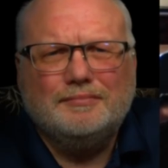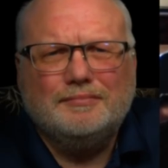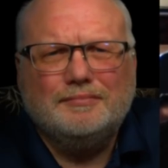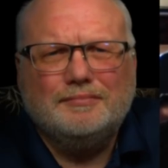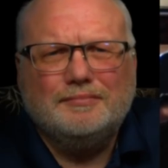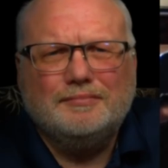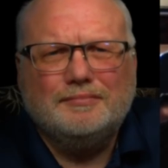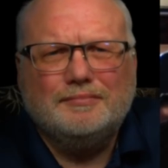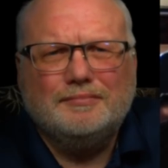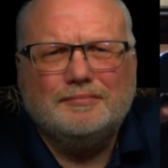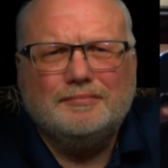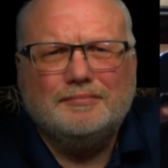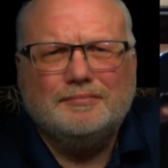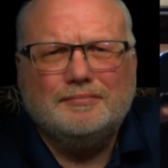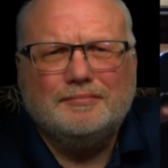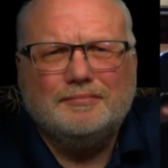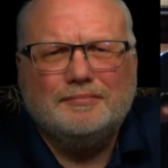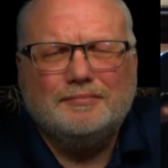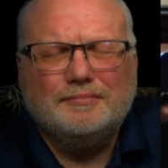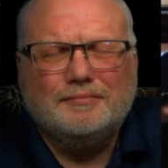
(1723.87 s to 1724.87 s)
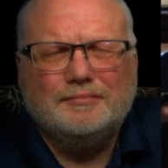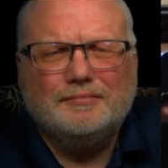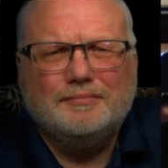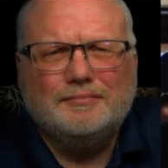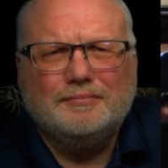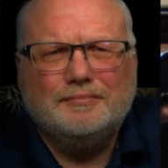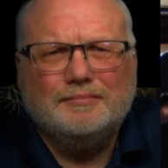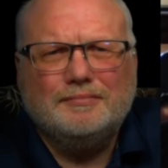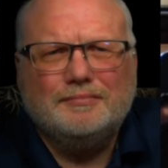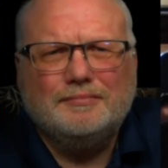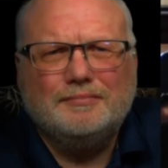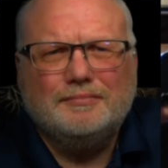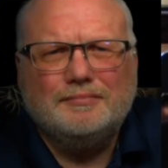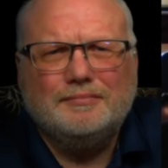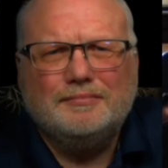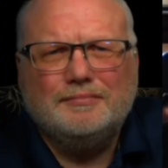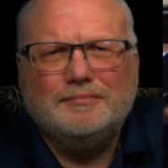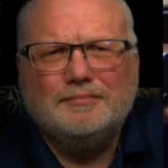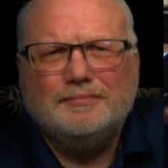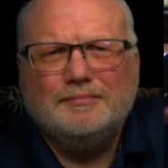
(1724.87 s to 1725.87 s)

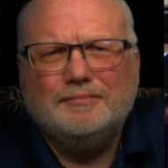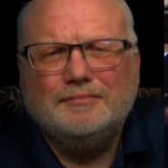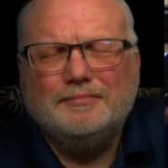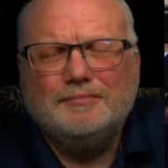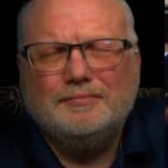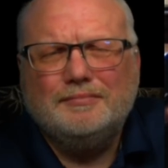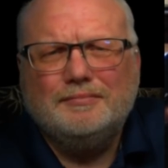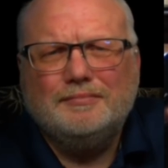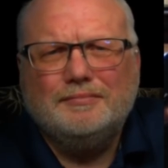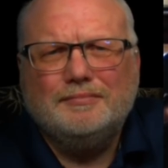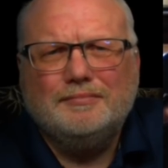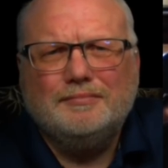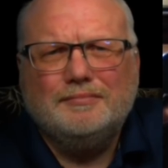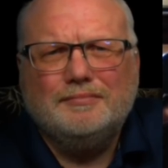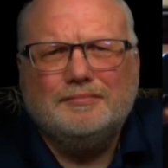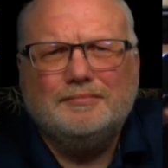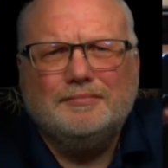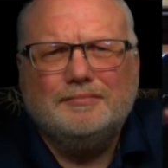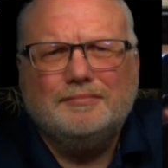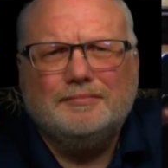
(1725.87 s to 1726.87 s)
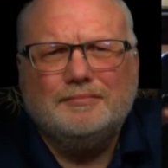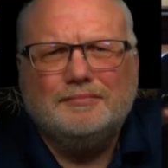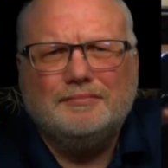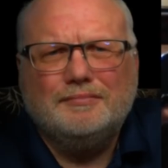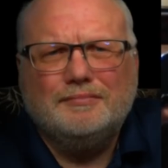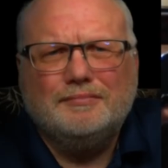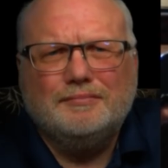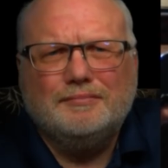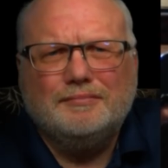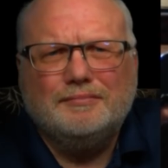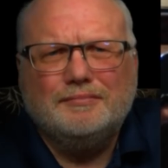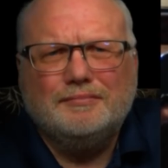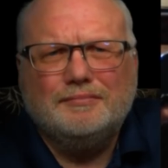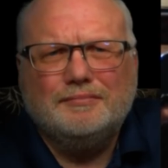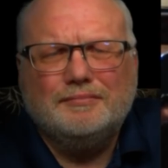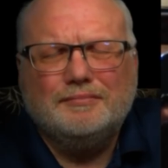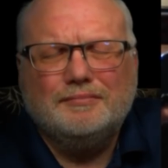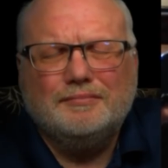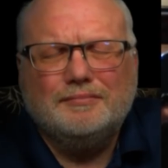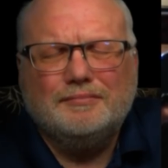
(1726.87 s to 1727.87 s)

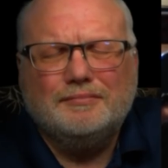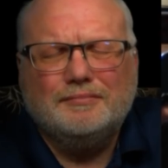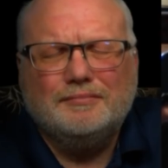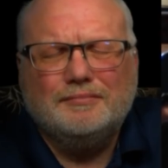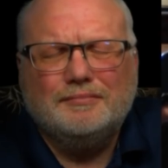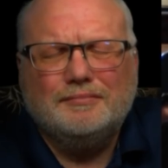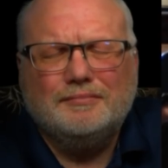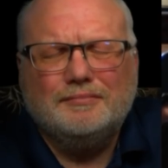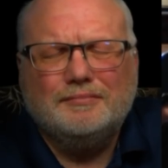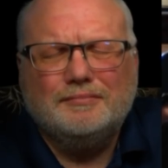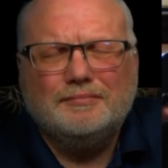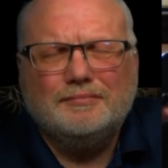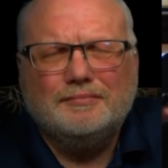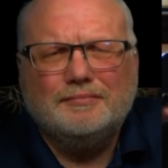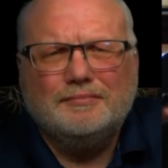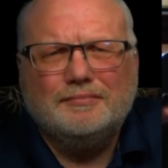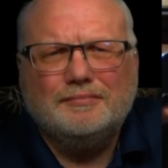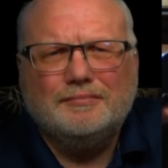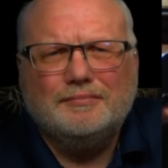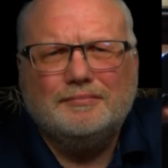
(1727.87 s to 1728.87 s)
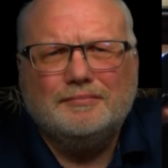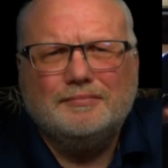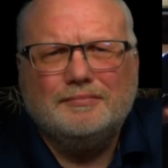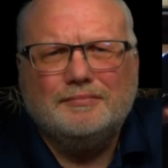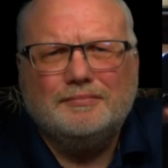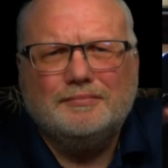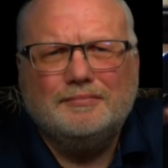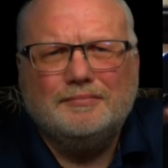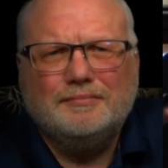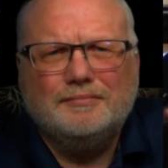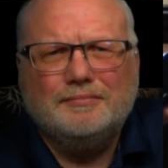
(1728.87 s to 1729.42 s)
(silent)